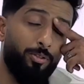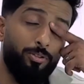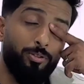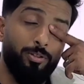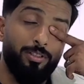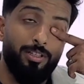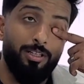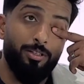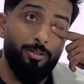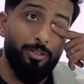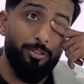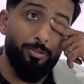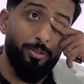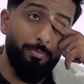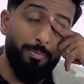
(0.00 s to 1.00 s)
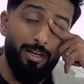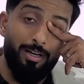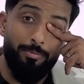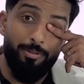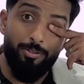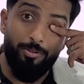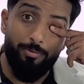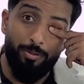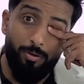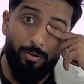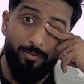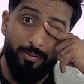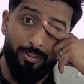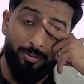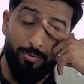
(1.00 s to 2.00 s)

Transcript: So he's like, okay, Zohaib, can I meet you in the office?